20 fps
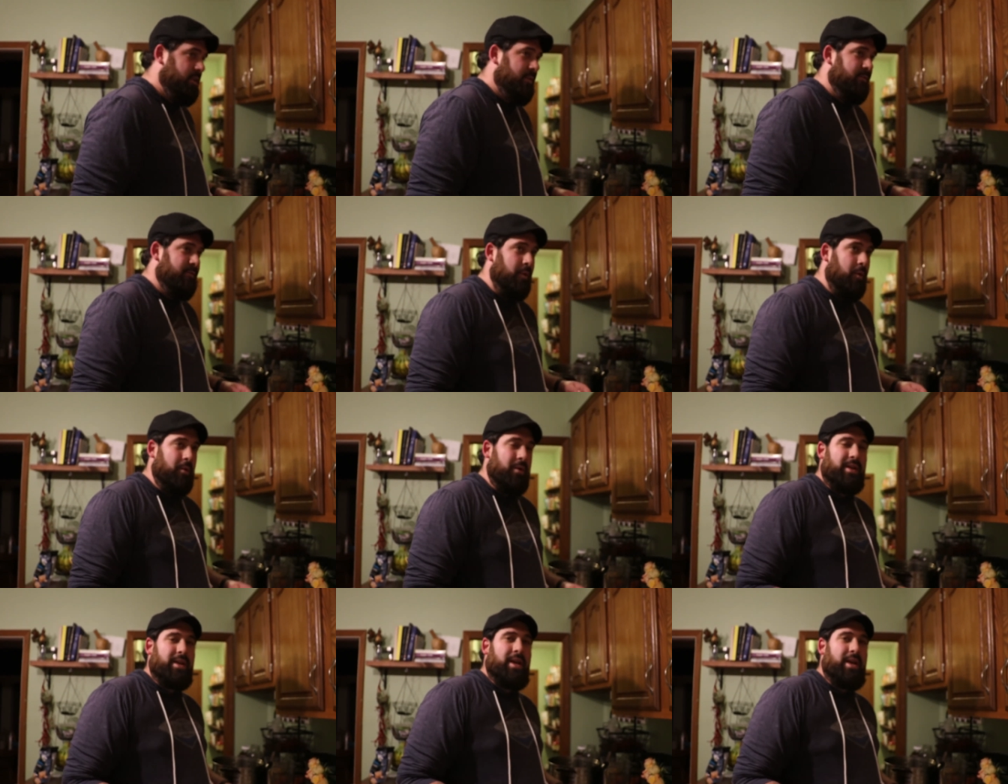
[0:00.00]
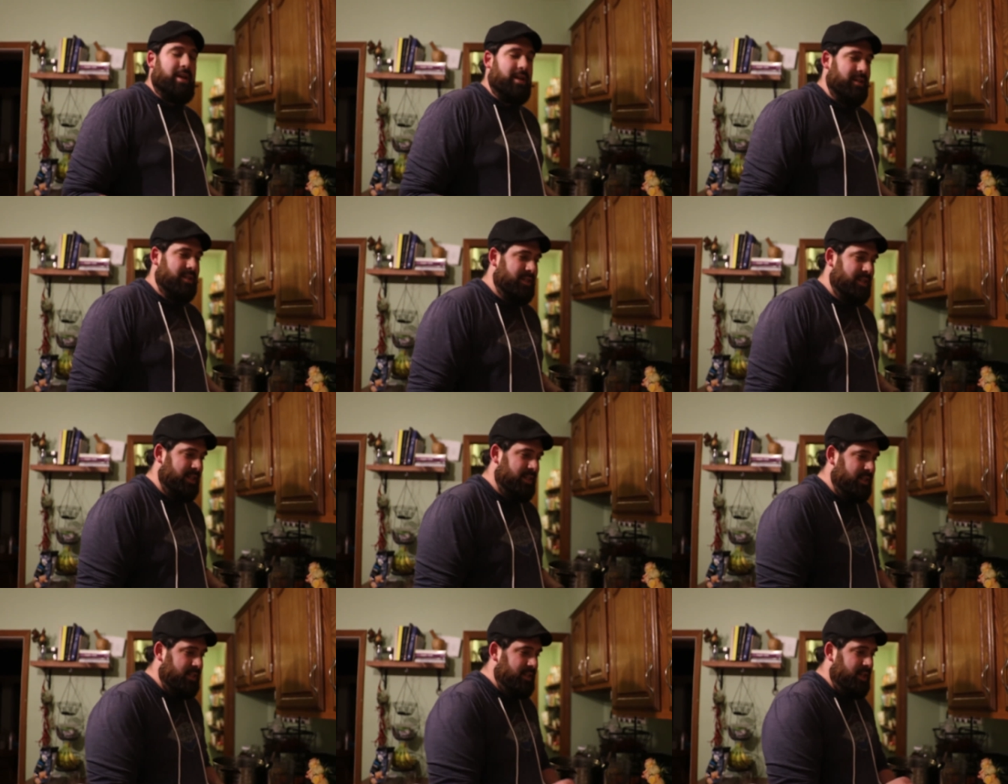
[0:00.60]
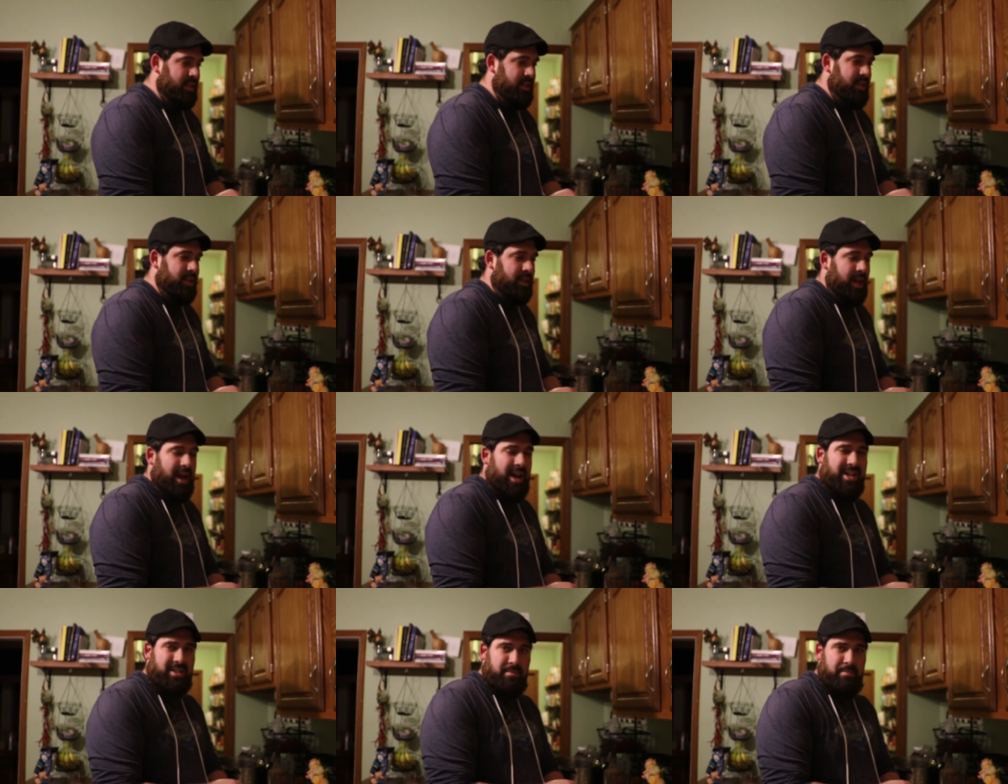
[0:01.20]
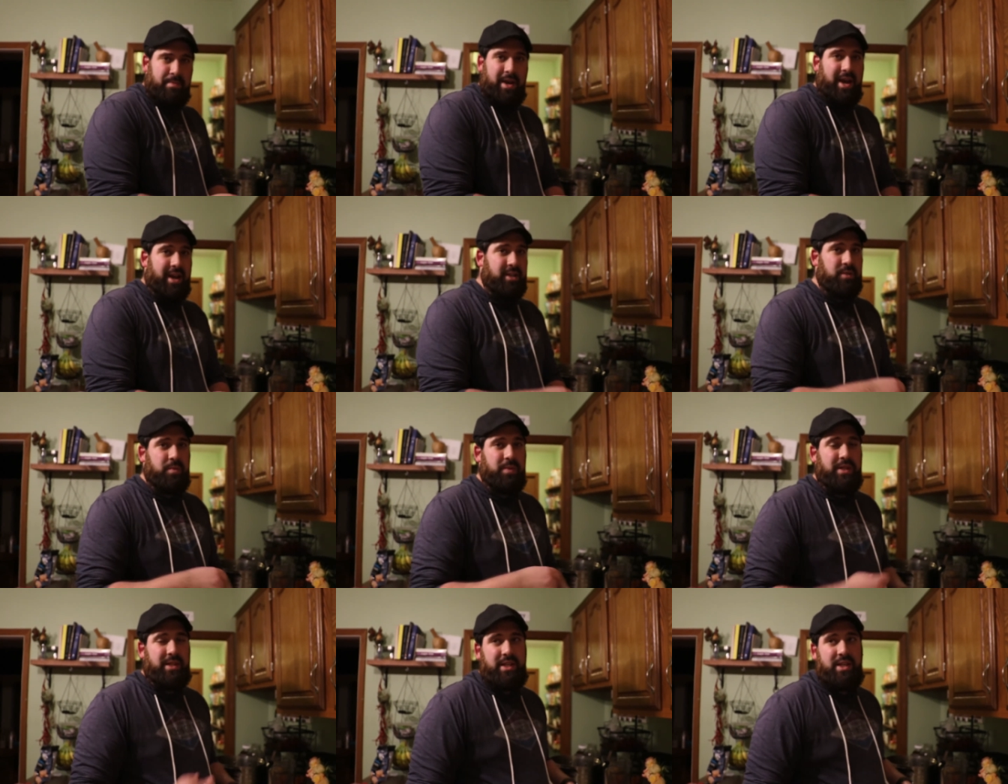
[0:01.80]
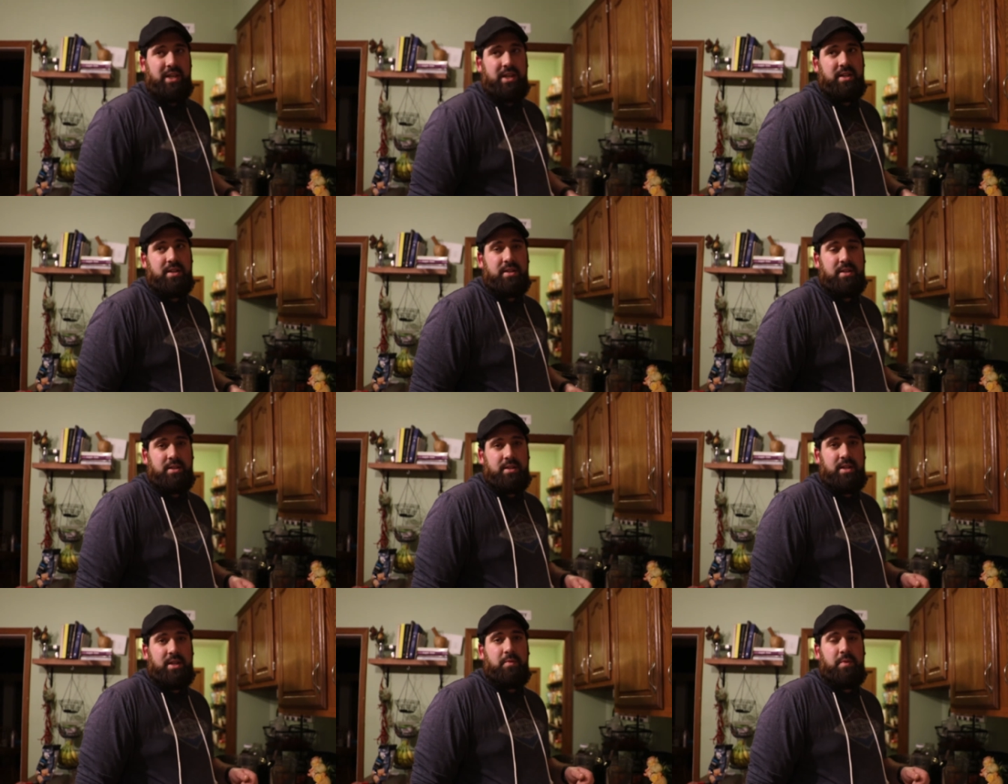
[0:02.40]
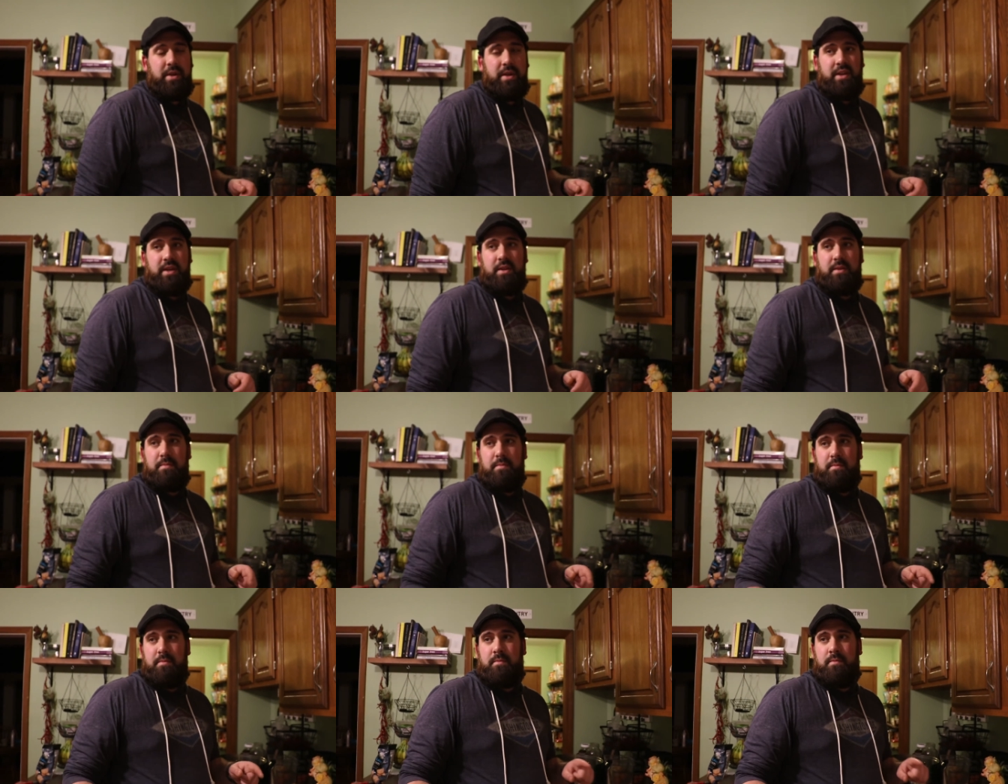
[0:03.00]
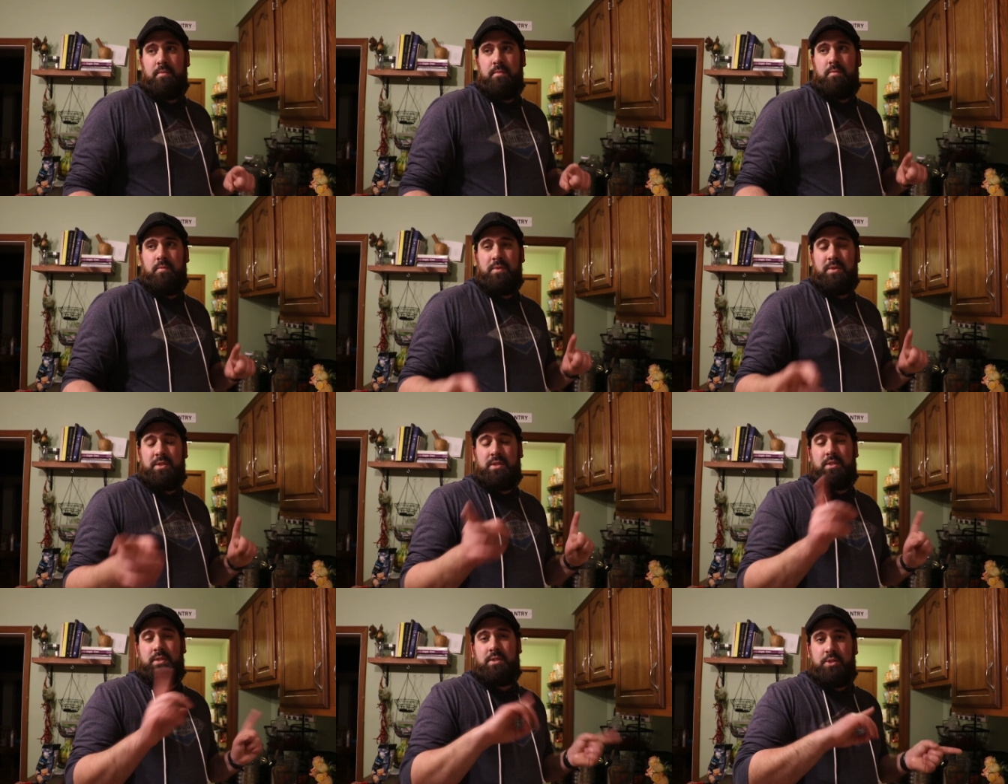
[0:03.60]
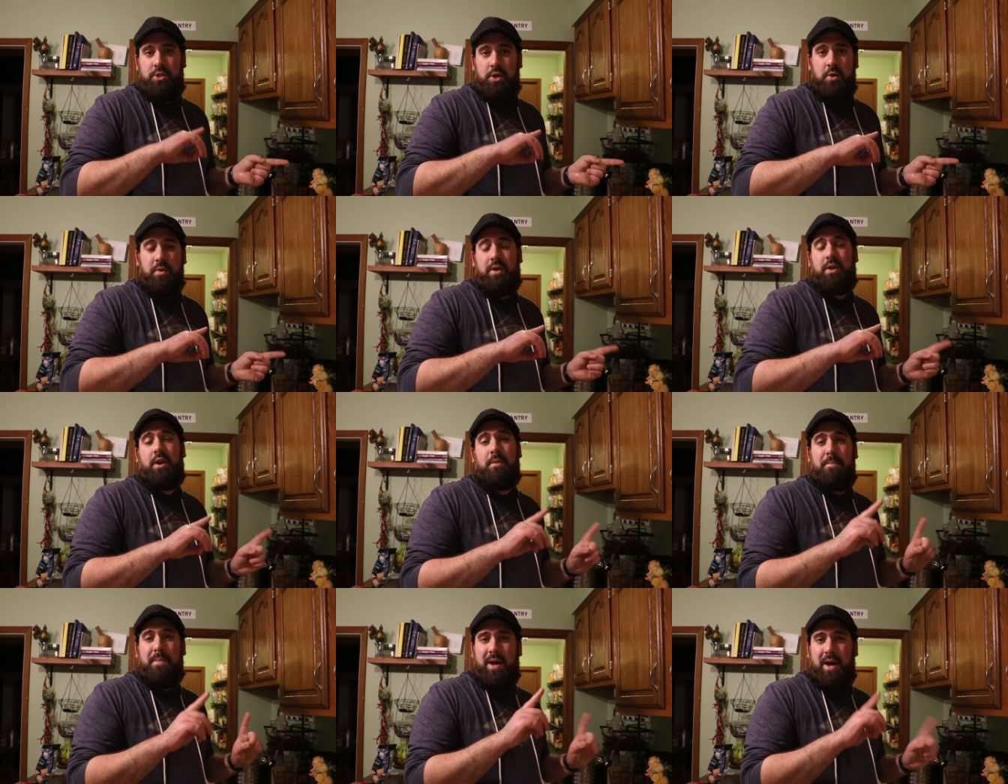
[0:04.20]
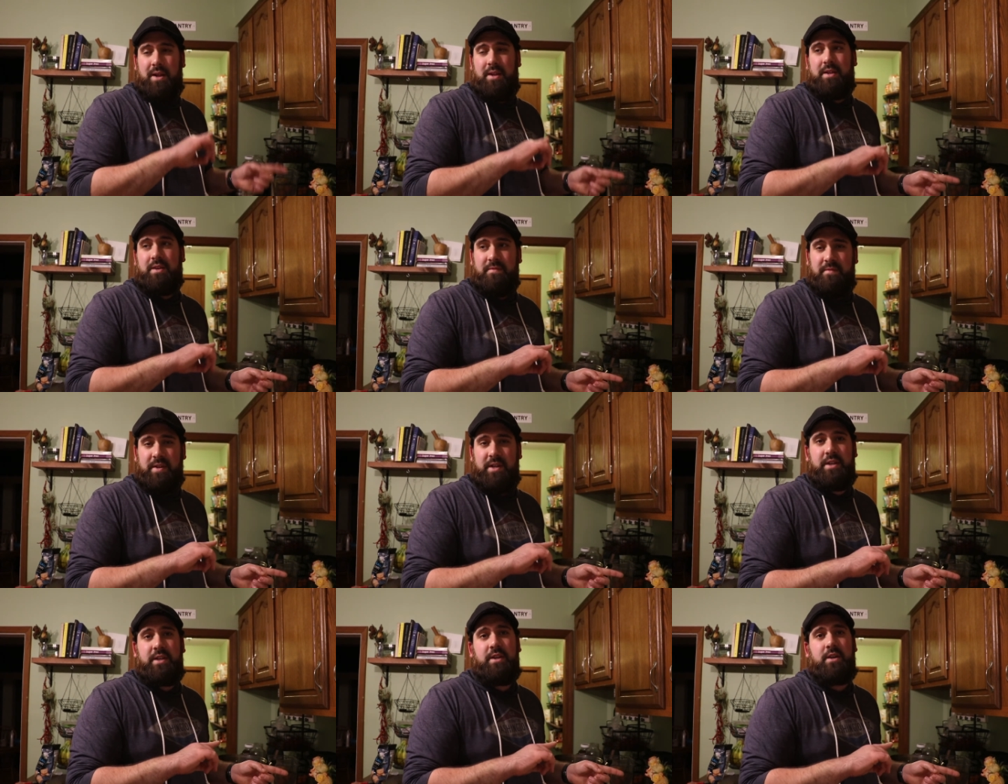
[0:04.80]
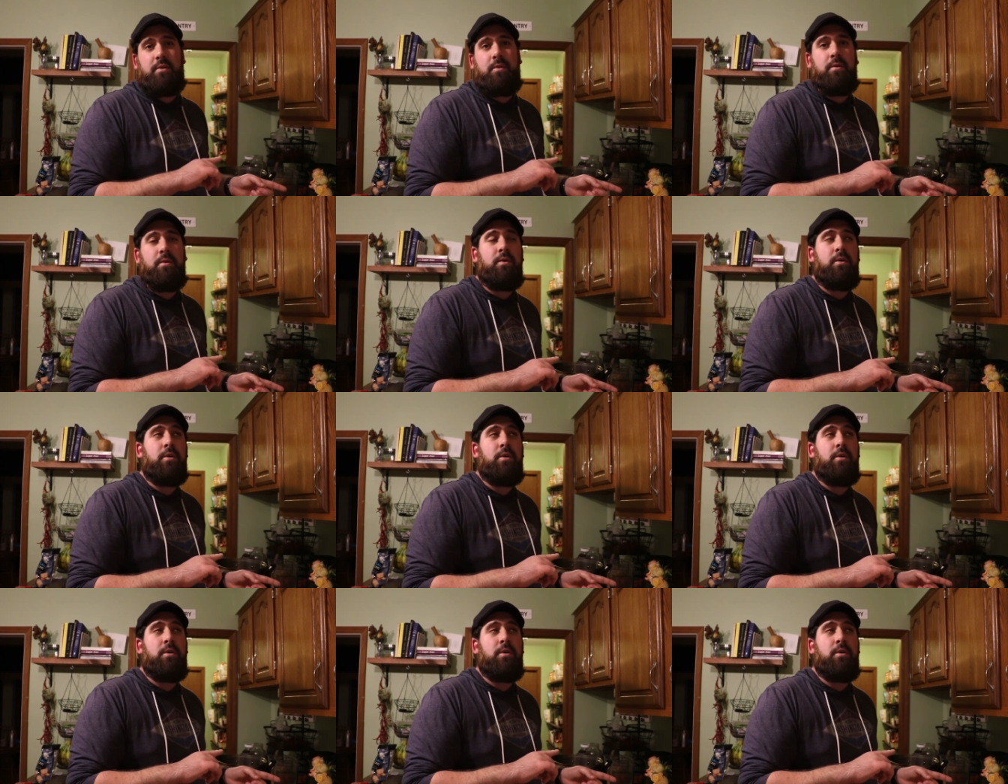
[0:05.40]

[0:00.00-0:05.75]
48 and 60 at the last batch we did that we was showed in our bottling video,